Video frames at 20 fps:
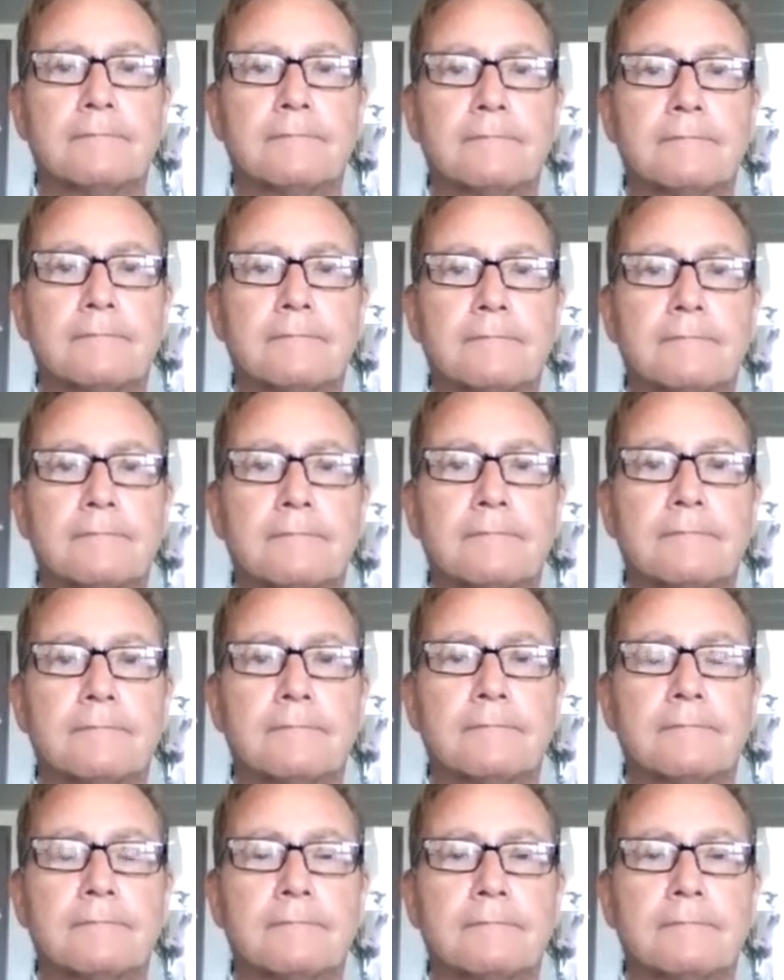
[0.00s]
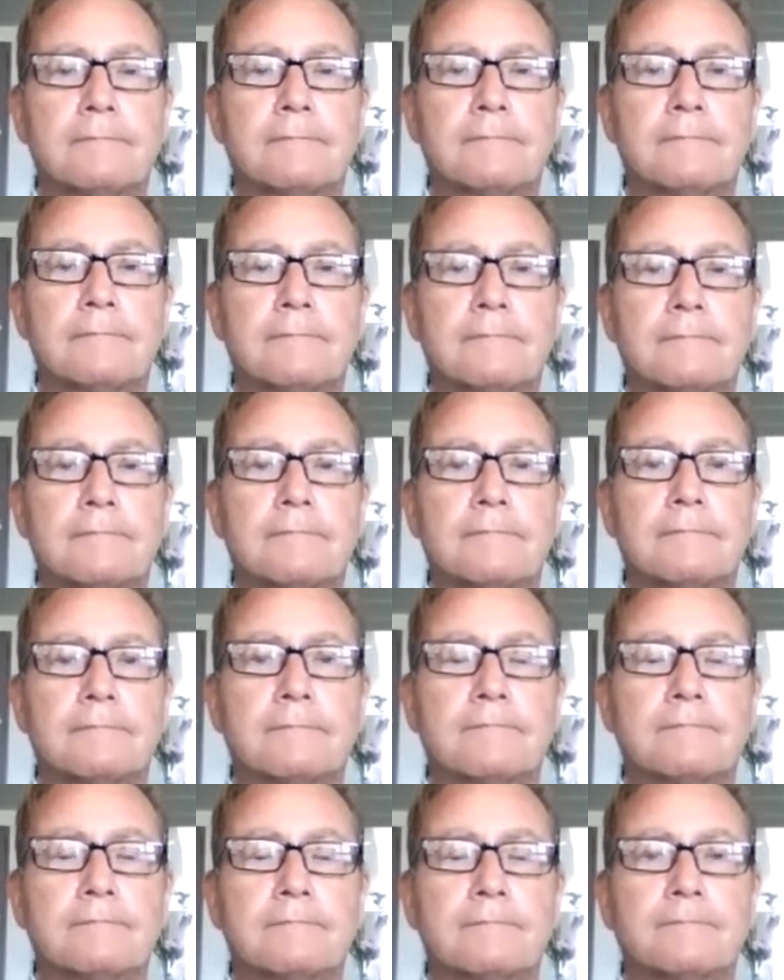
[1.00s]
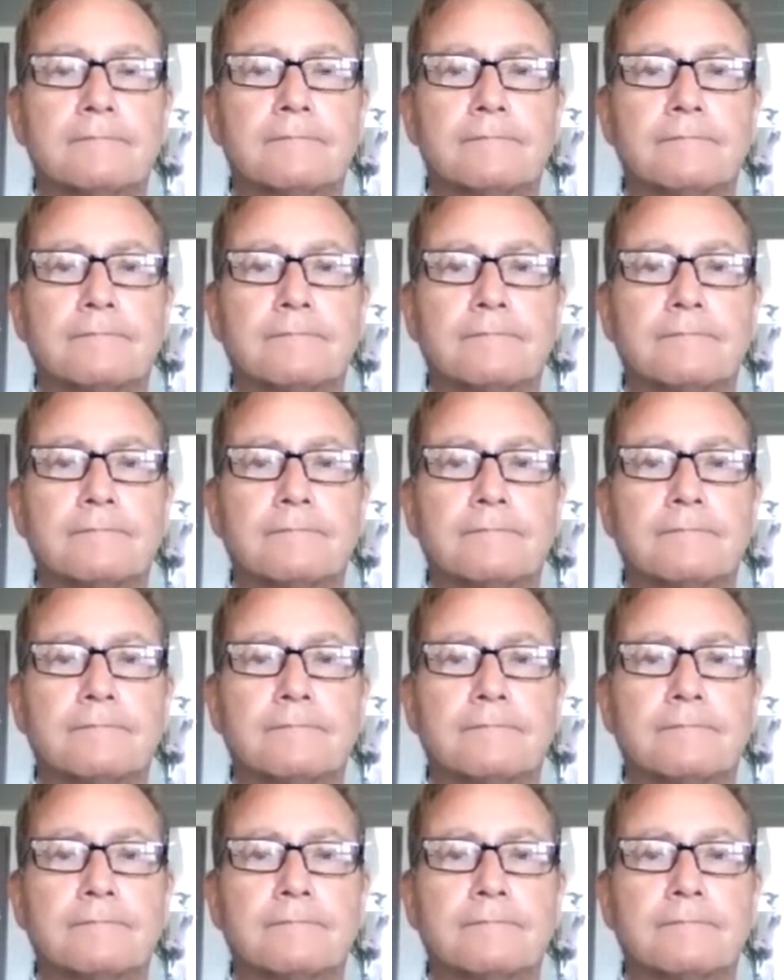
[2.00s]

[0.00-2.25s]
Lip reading: (not speaking)